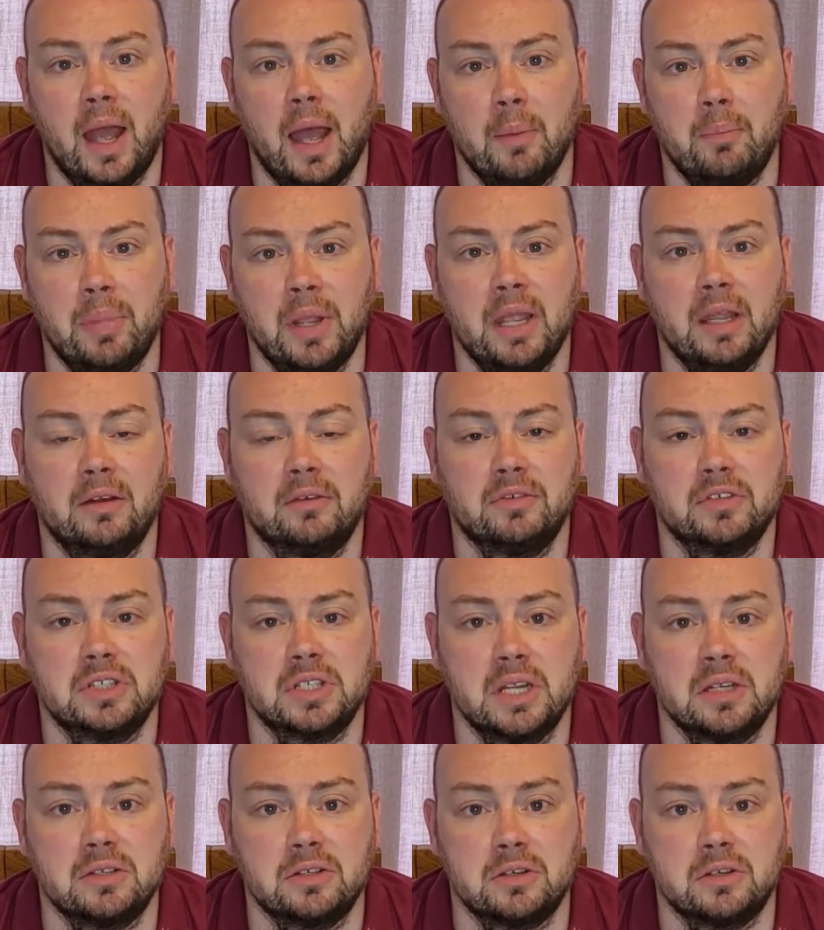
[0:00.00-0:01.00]
a pair of
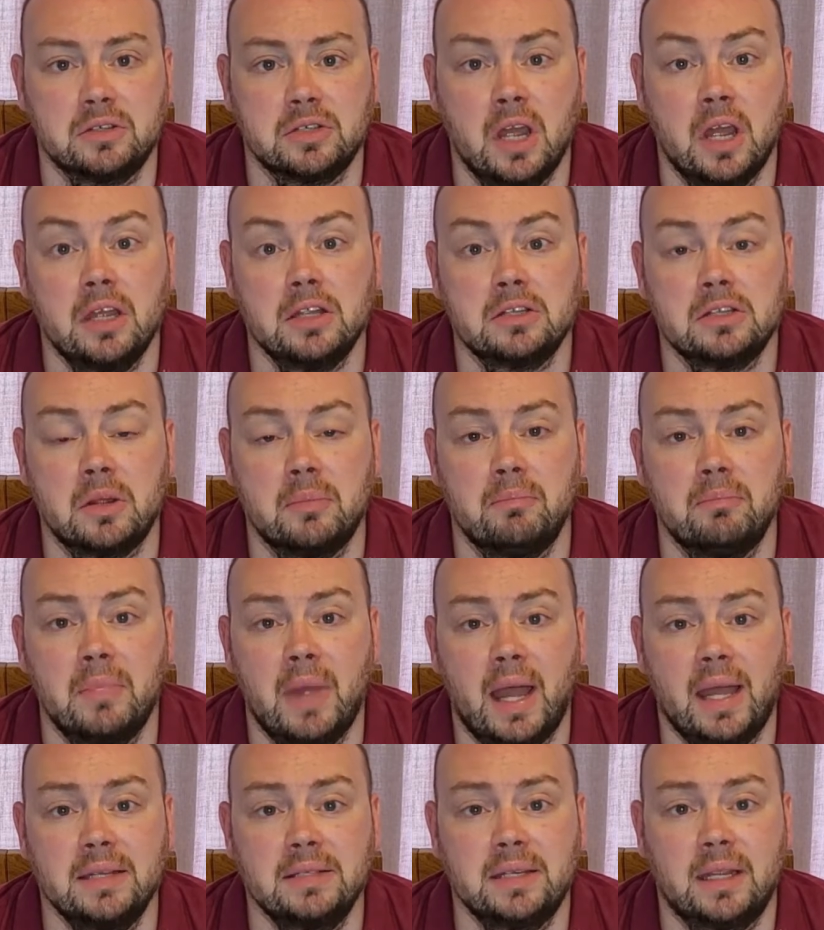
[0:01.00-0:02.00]
scissors, some
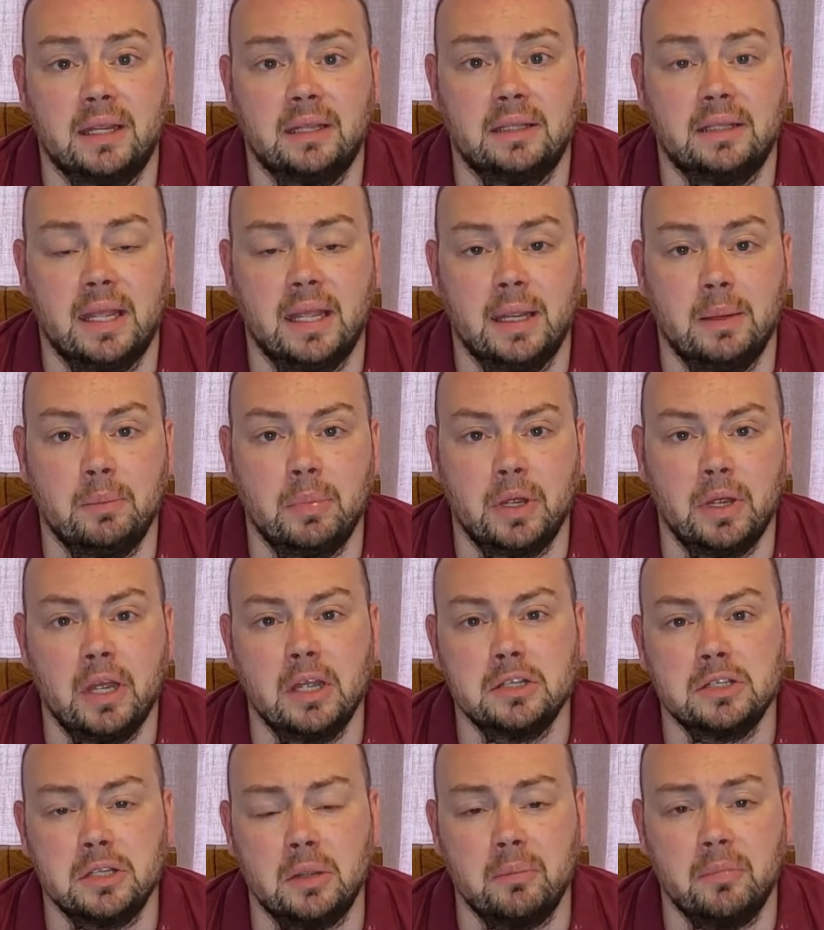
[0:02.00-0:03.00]
masking tape,
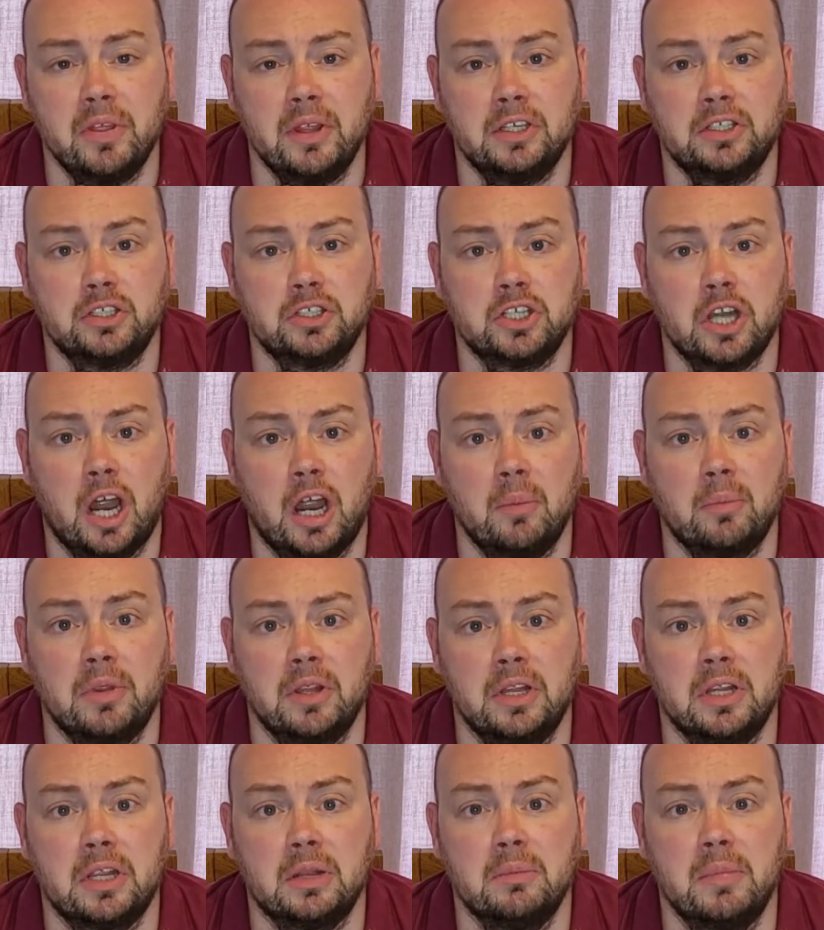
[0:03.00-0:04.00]
something sharp
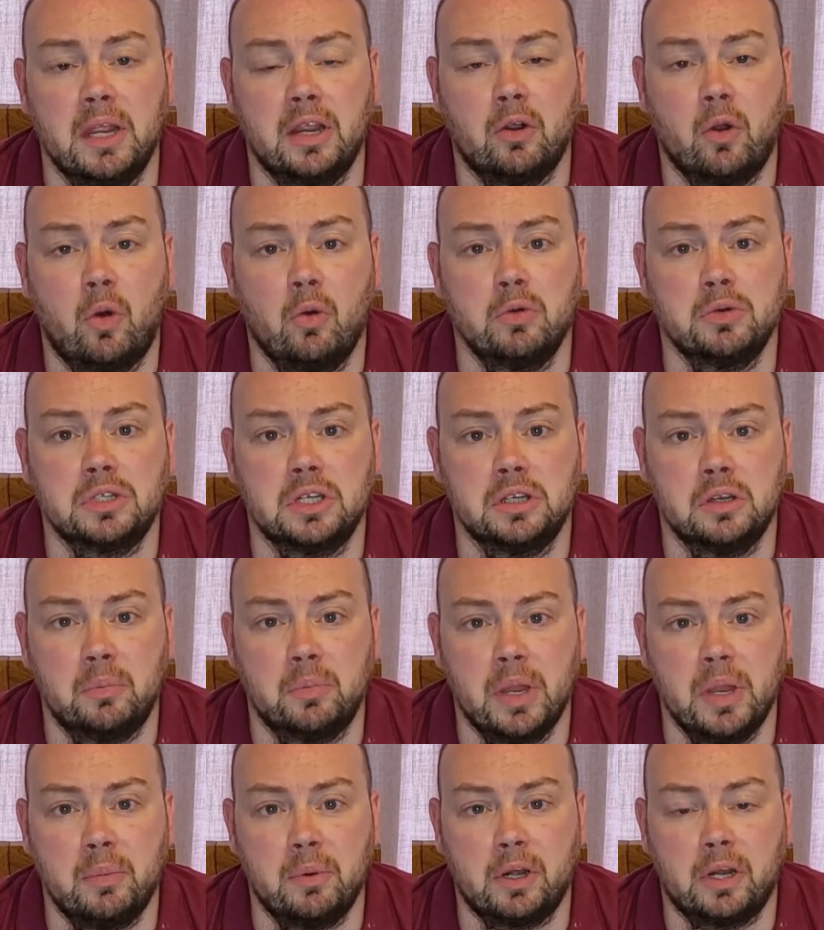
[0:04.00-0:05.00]
that you can make holes in your
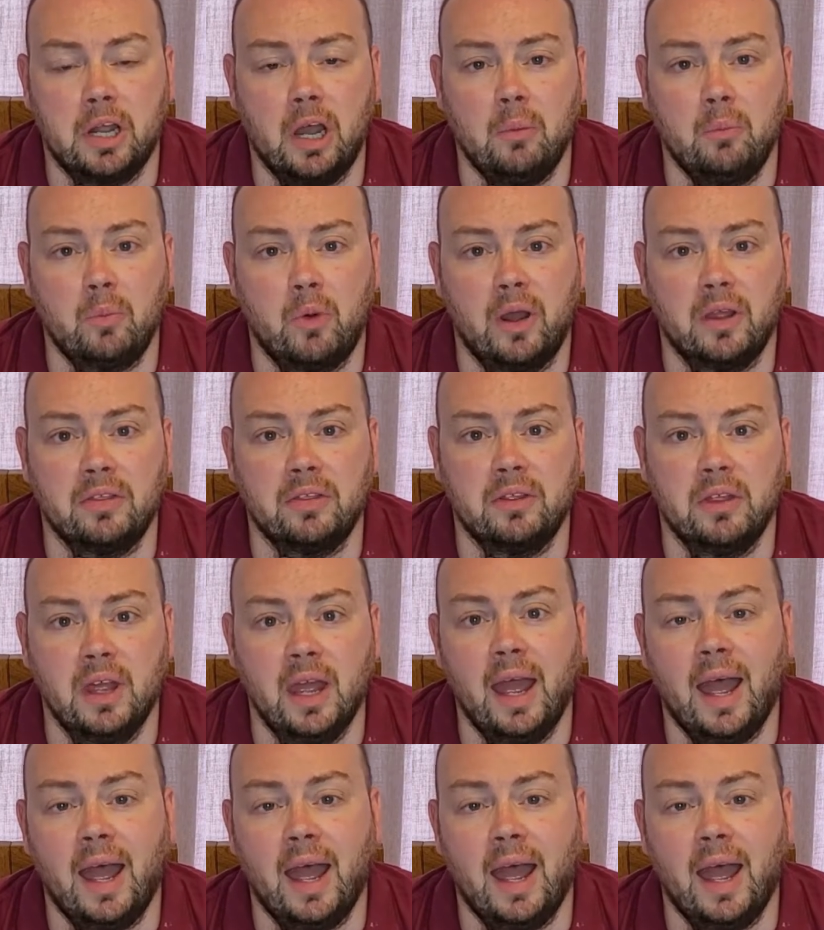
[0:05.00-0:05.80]
paper cup with,